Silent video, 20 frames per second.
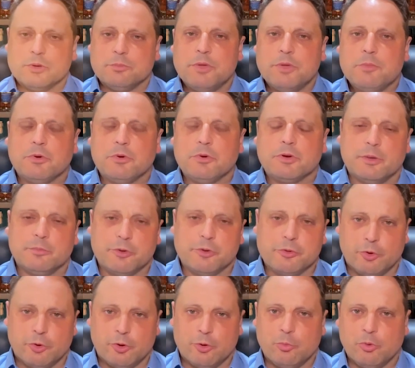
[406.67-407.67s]
people come to
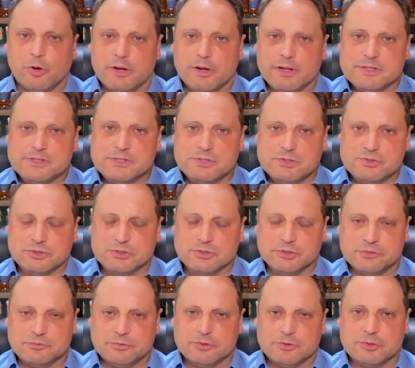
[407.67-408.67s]
Thoroughbred, it's usually
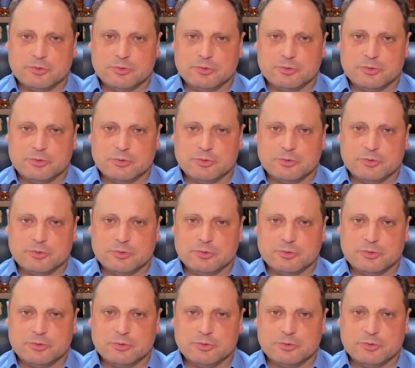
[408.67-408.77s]
for 2